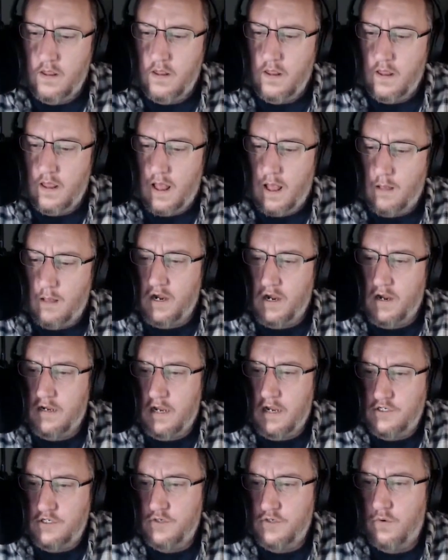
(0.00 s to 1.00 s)
I'm sorry, I
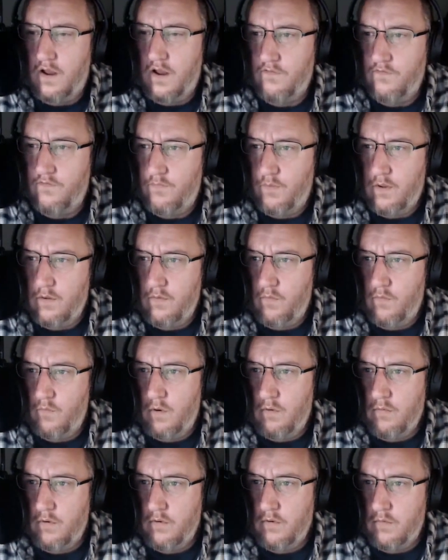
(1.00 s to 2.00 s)
cut you off. What
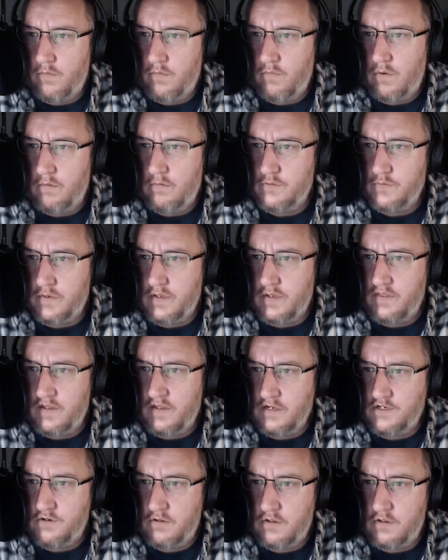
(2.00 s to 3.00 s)
was one of the
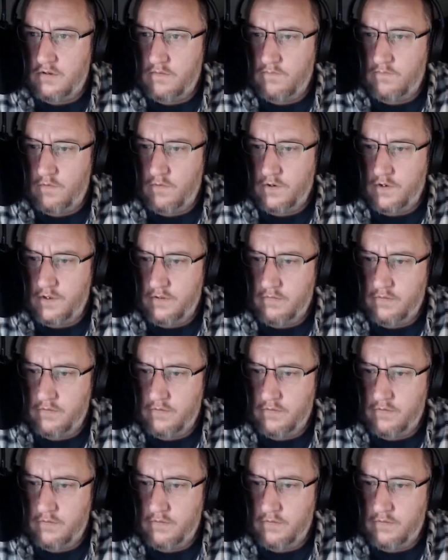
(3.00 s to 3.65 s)
things you were looking forward to?